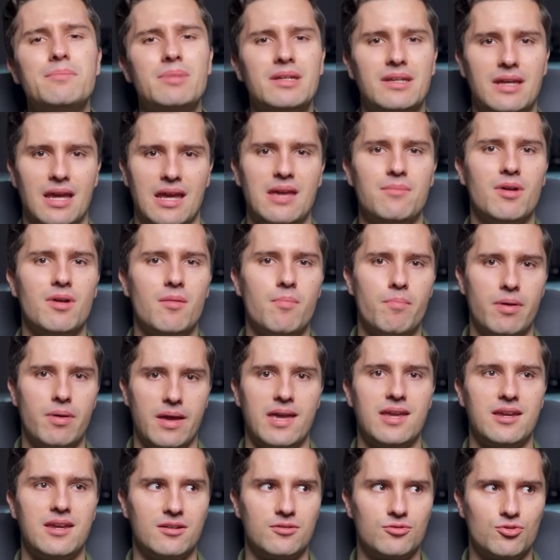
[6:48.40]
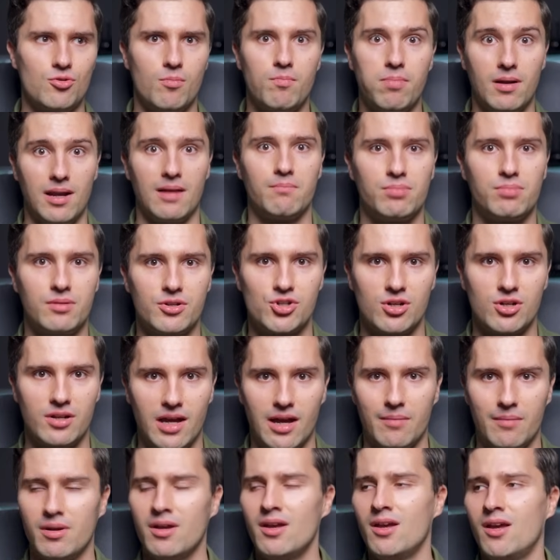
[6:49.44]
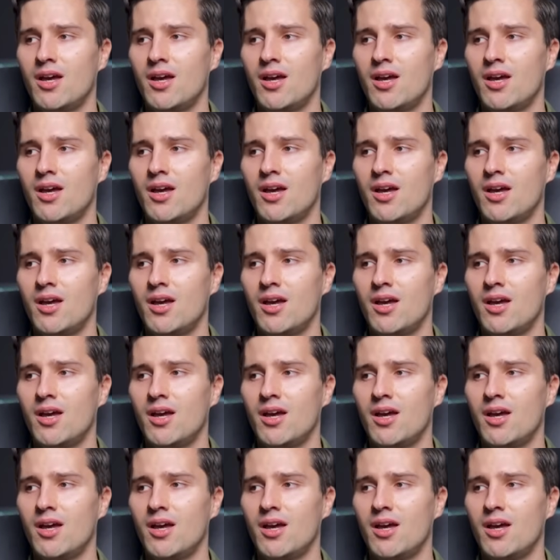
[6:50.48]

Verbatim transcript: became a pain to publish an app.